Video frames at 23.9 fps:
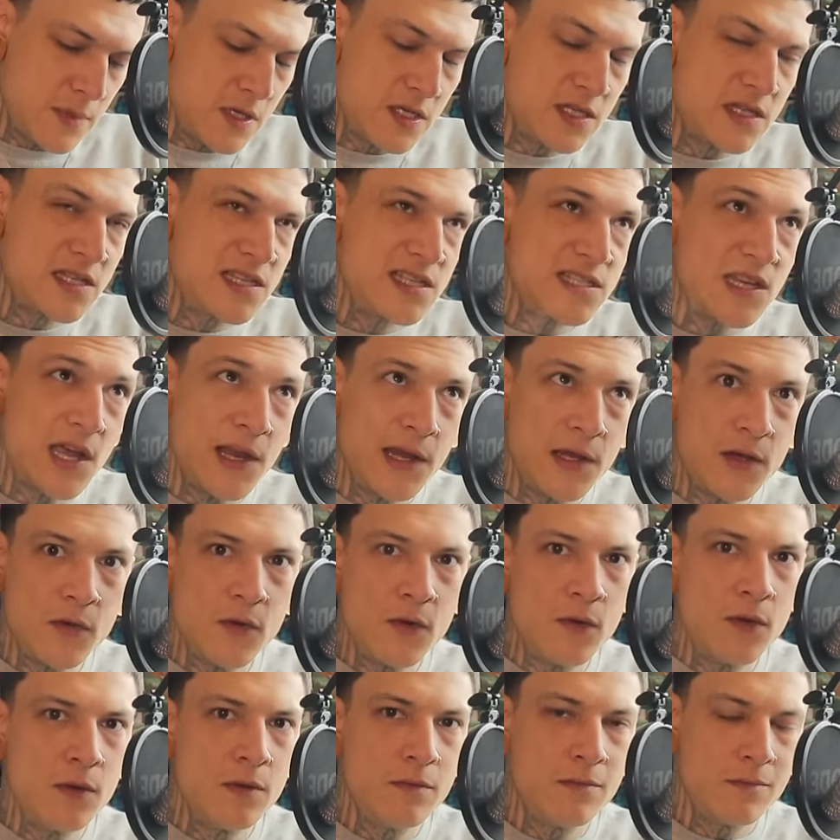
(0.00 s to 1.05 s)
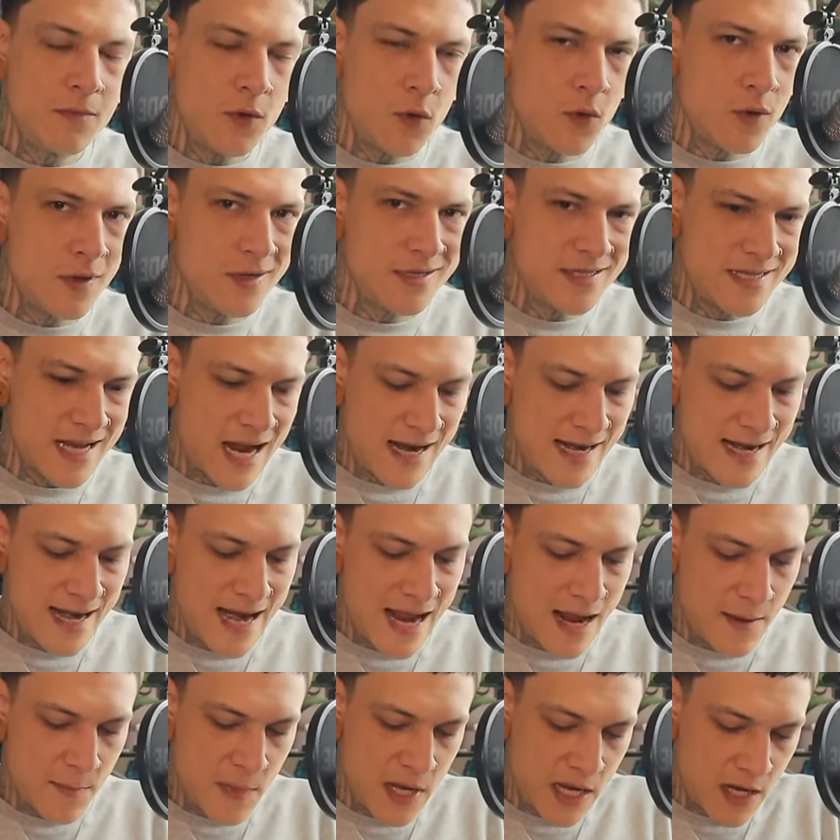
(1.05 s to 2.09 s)
cycle or
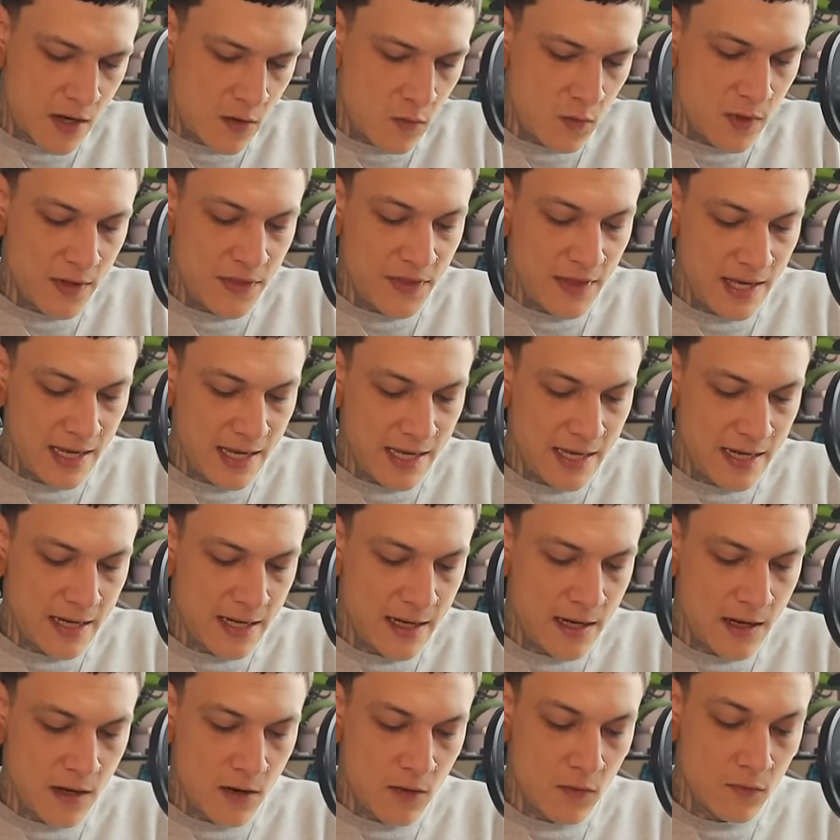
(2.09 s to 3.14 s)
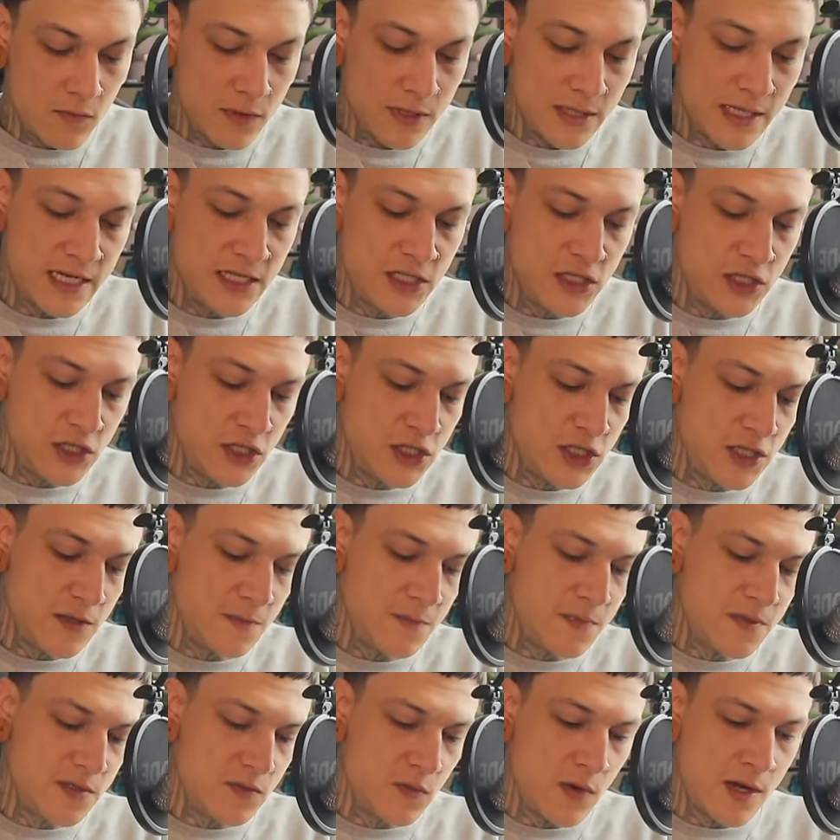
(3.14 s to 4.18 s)
dynamic within
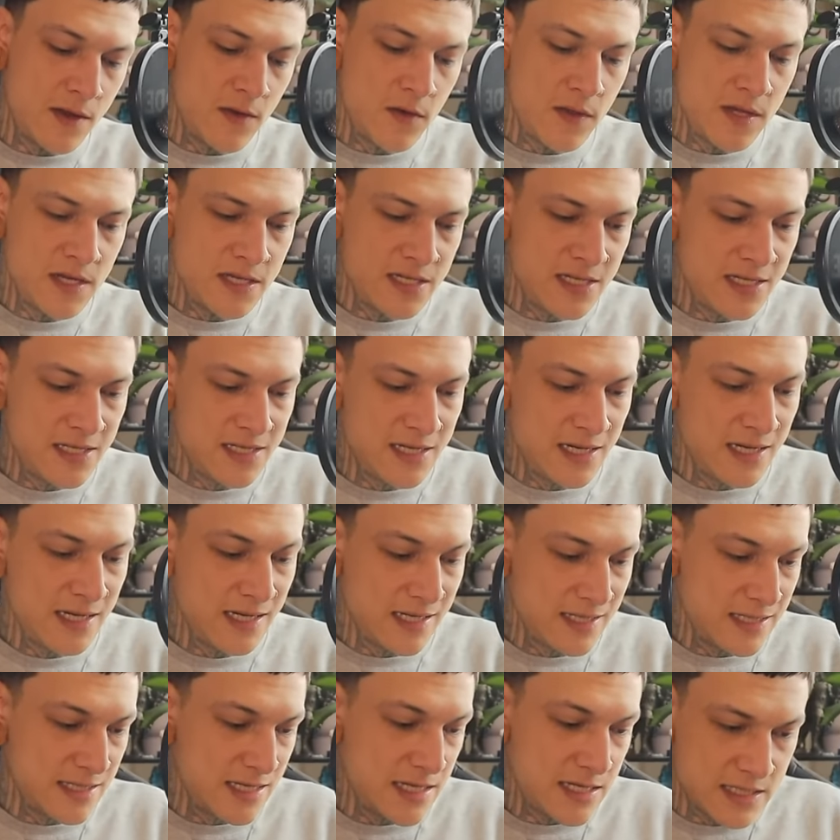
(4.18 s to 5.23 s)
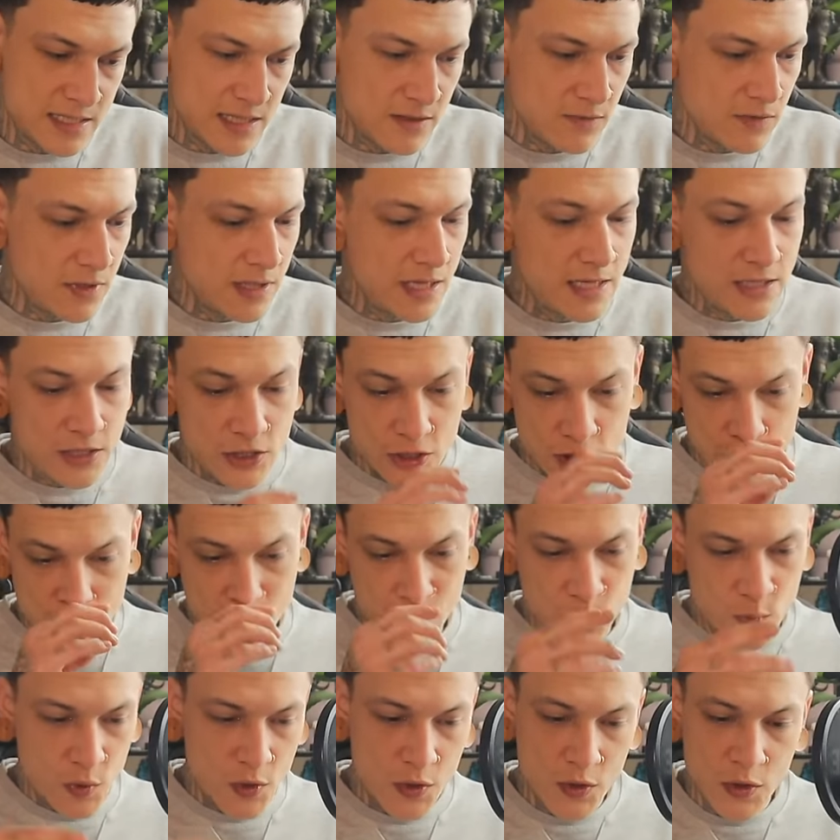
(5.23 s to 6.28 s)
relationships, whether this is an existing
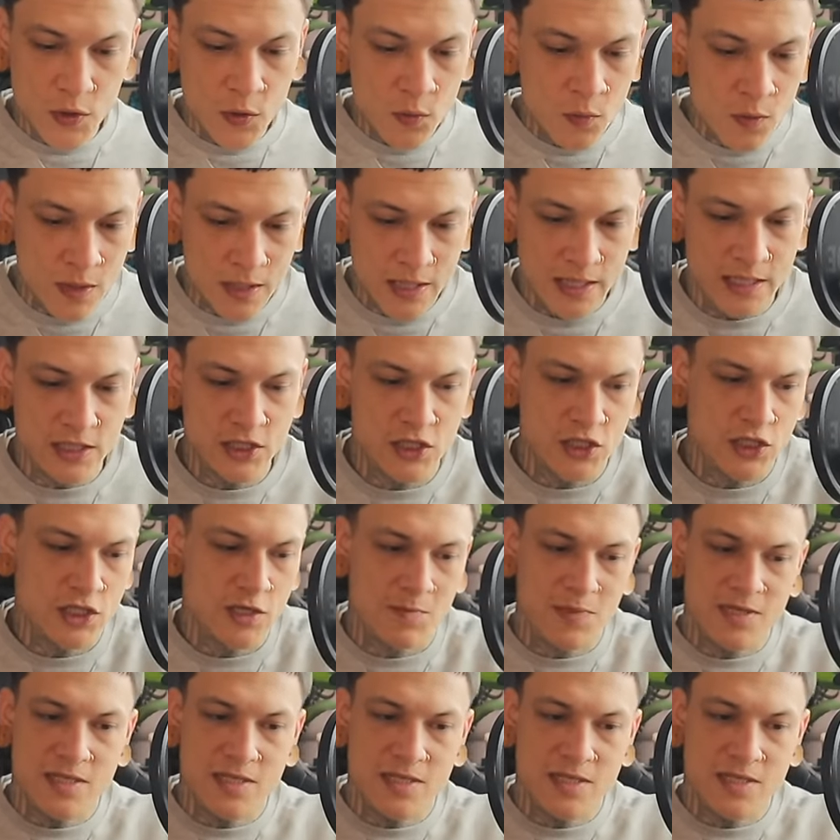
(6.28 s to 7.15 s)
relationship or a new relationship.